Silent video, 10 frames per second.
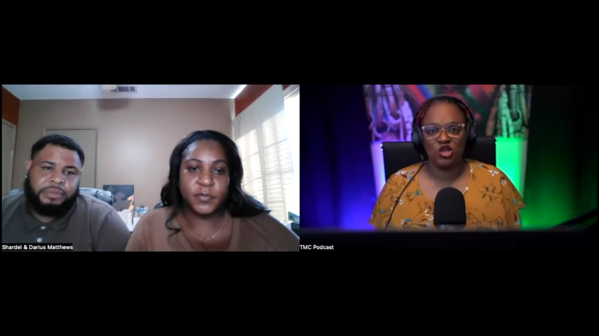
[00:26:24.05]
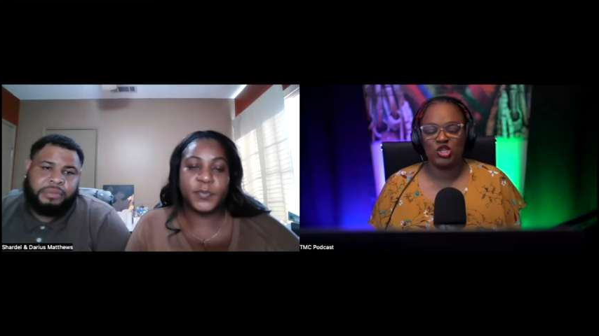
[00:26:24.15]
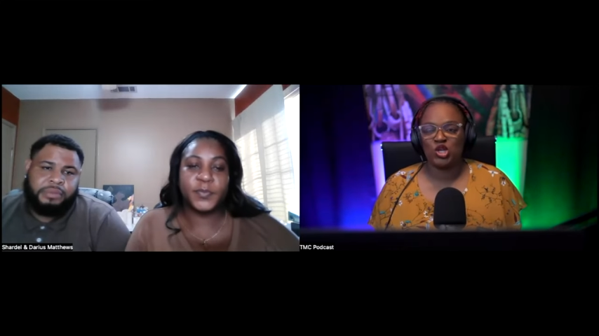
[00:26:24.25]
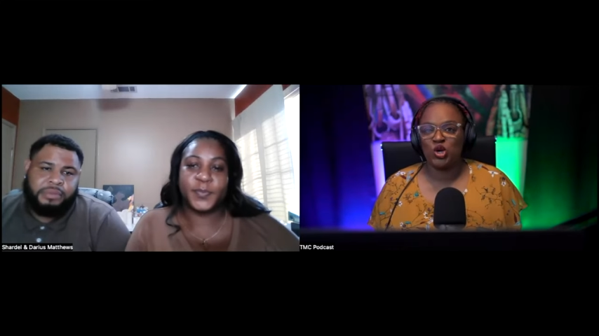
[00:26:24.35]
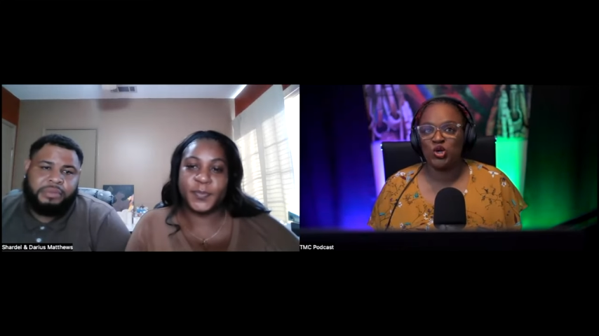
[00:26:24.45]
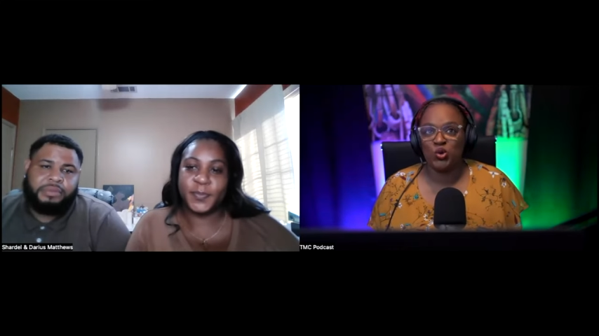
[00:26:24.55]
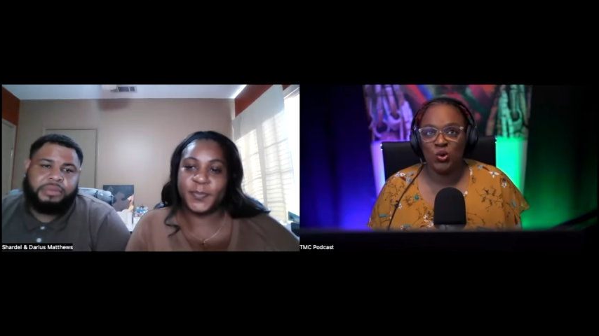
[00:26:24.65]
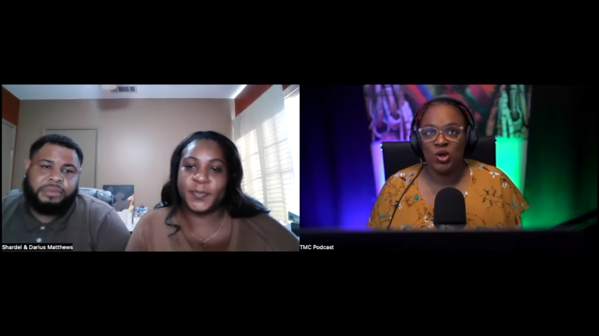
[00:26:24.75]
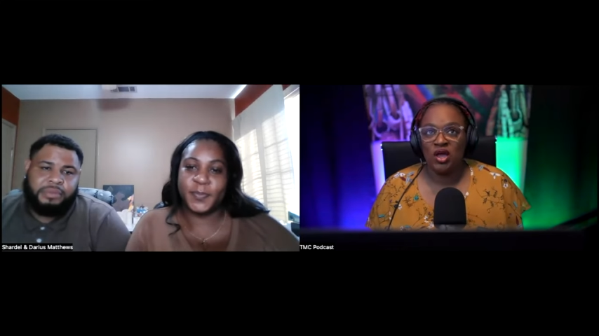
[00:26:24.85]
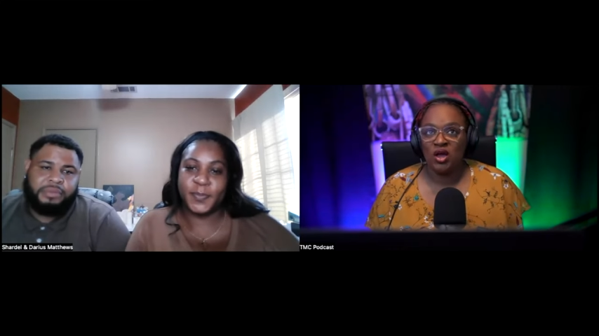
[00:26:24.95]
Speaker 1: So you
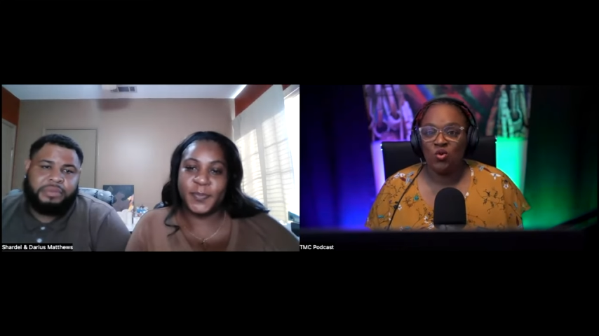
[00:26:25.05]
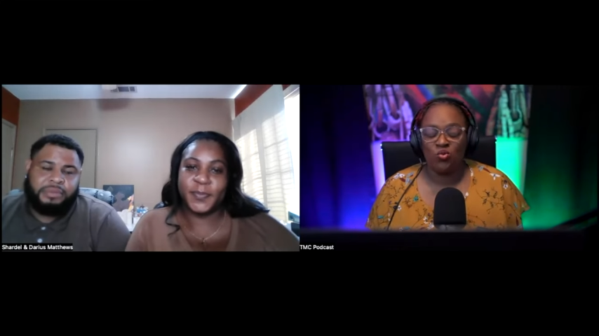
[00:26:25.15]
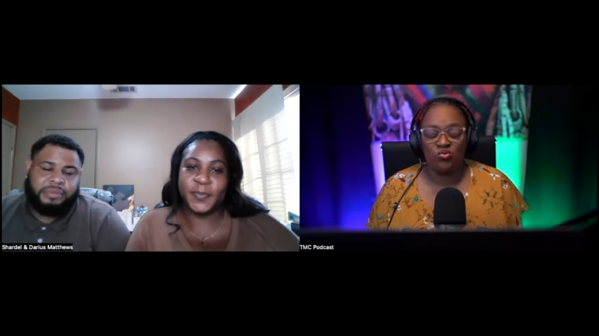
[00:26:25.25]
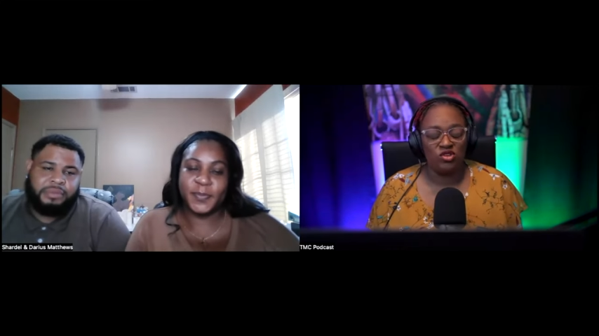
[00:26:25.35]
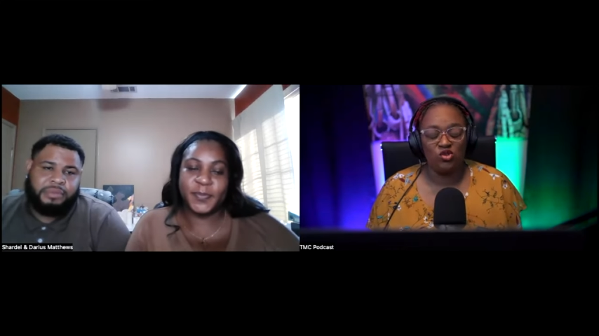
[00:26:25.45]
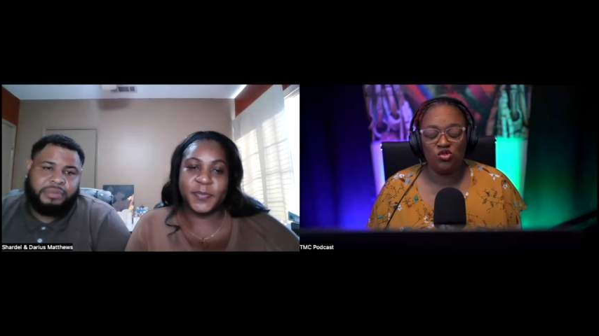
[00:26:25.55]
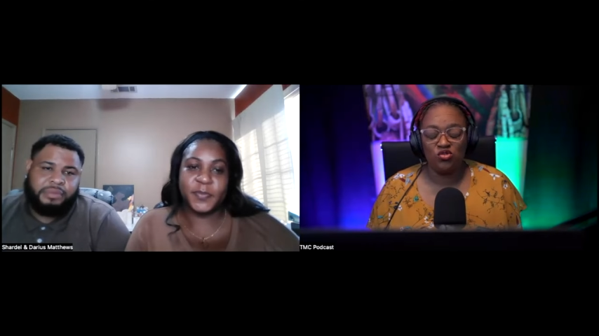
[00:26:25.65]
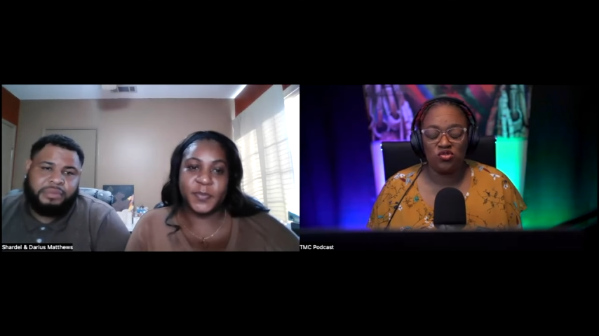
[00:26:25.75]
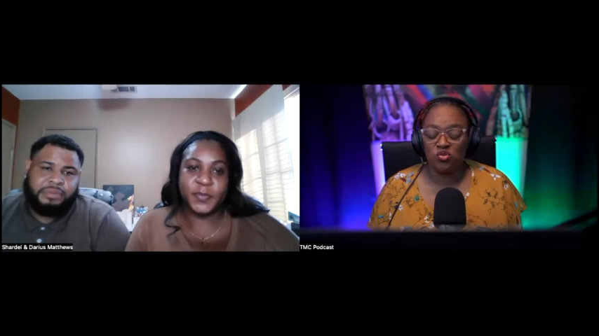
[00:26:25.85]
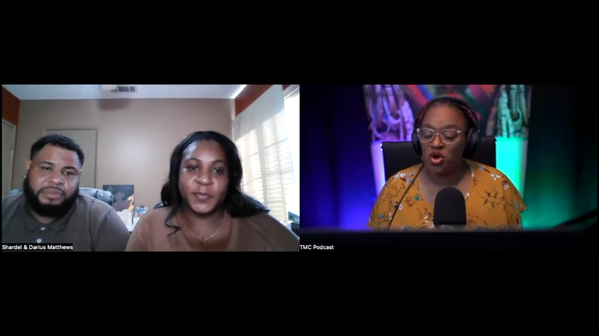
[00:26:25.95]
you
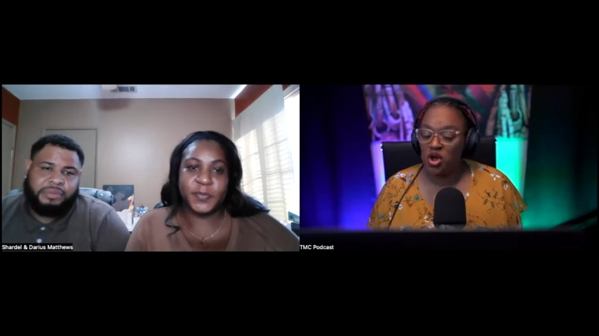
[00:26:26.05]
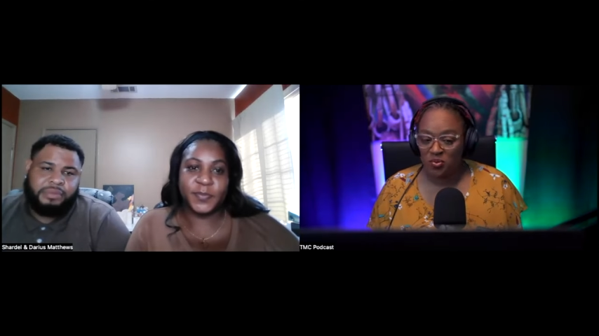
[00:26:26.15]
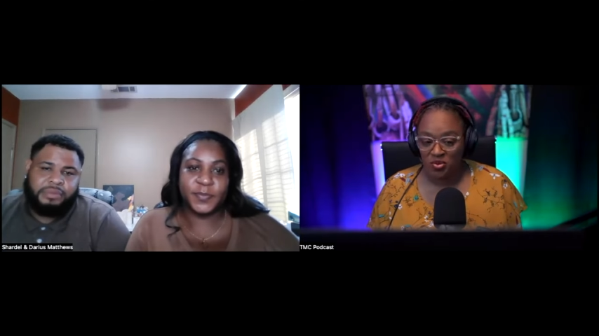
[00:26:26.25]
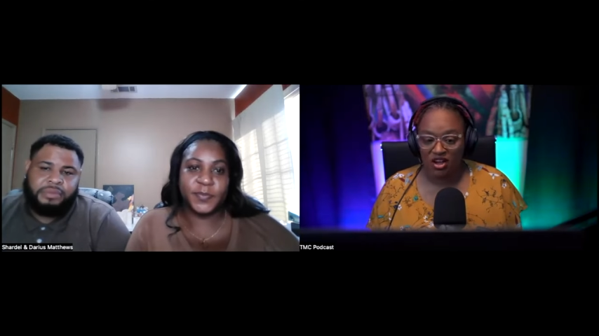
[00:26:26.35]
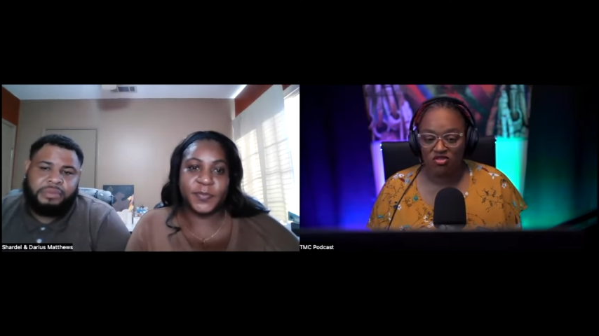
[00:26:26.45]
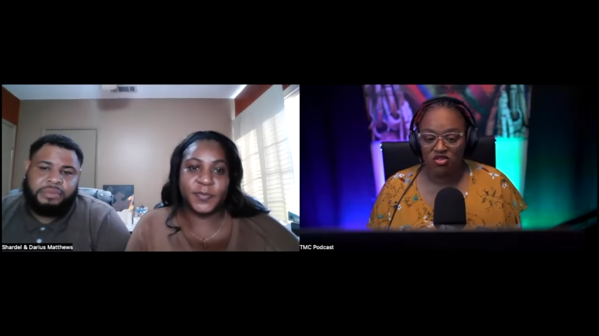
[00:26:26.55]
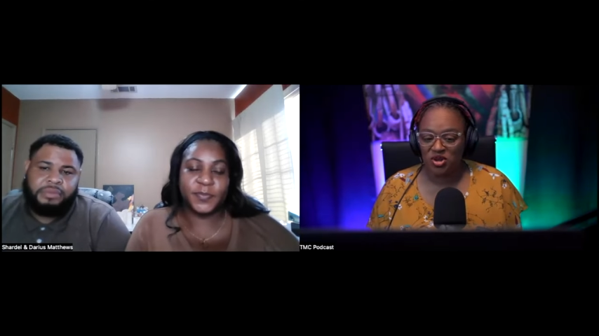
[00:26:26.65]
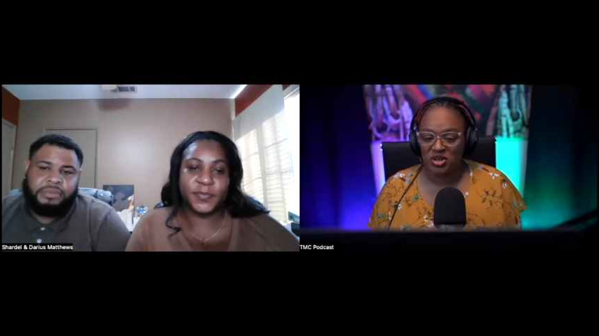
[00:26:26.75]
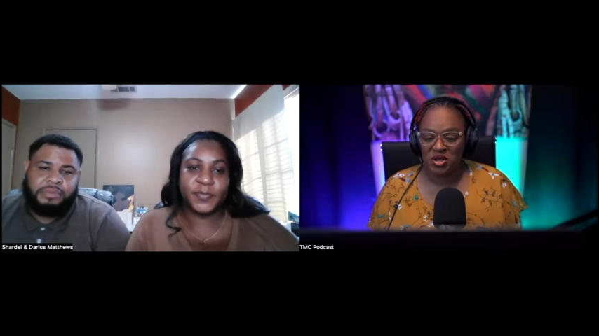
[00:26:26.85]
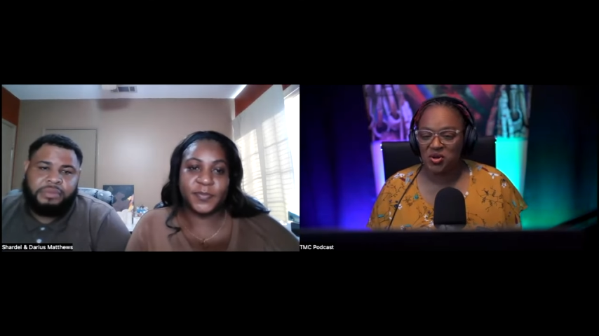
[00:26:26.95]
rubbed off on
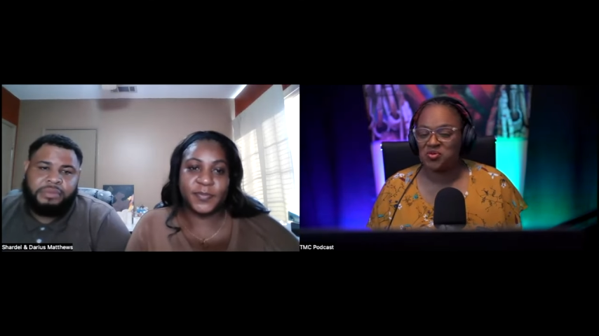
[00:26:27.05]
him.